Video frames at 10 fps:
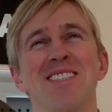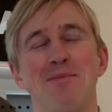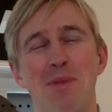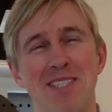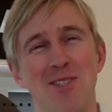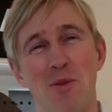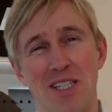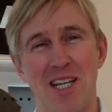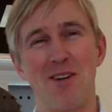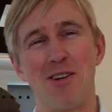Depends on
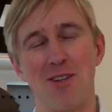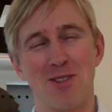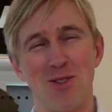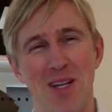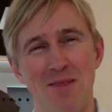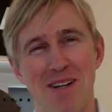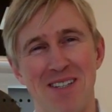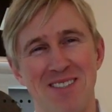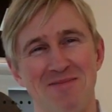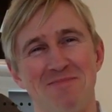which era you're talking
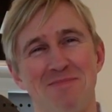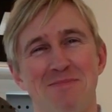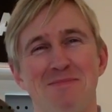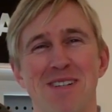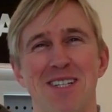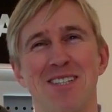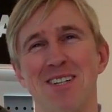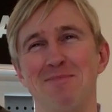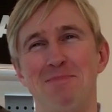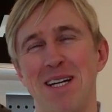about, but
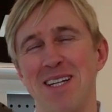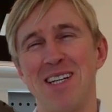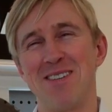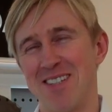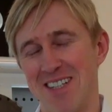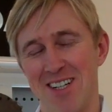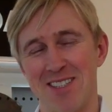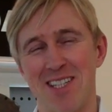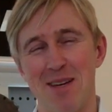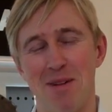I'll pick an era and I'll
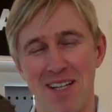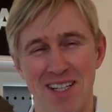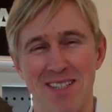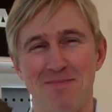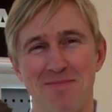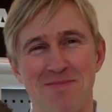say Blur.